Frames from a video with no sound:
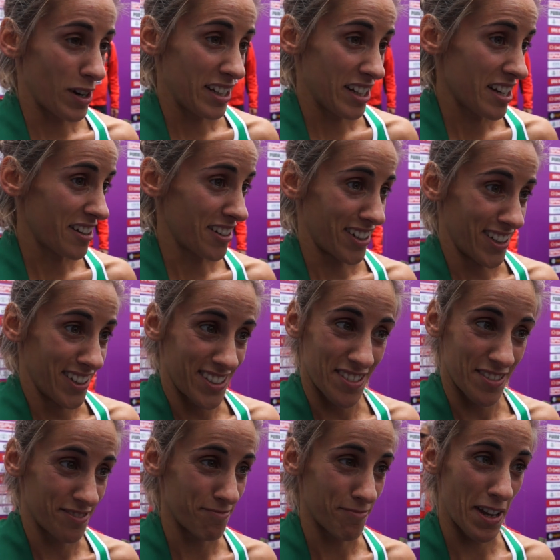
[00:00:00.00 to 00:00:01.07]
year,
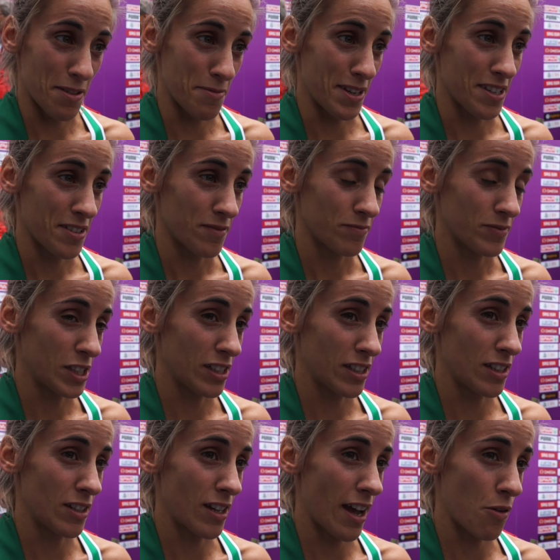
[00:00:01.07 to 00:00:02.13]
maybe.
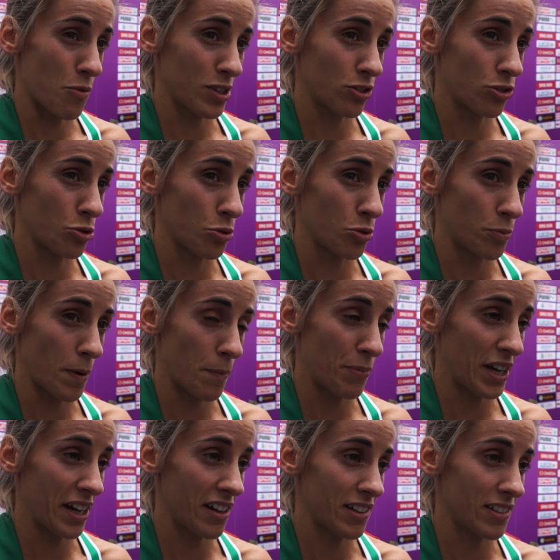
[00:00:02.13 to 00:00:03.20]
I want to
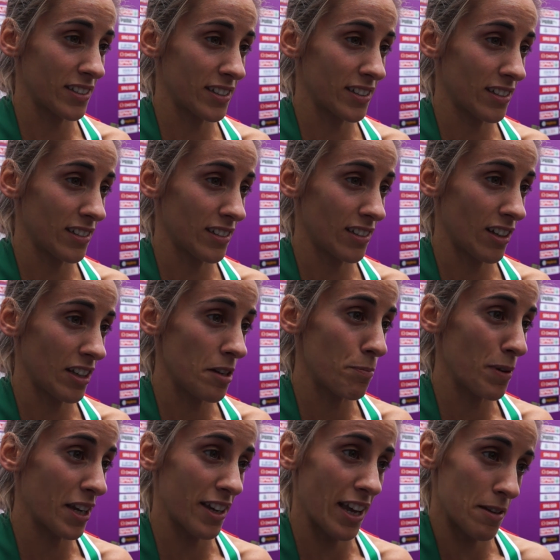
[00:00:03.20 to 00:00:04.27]
prepare the
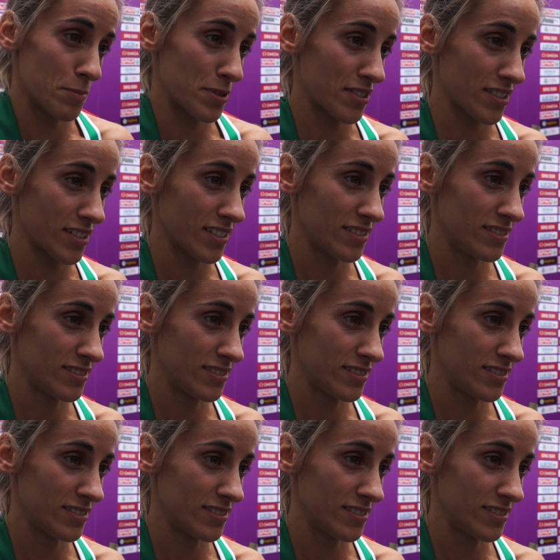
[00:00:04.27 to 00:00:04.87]
Olympic Games.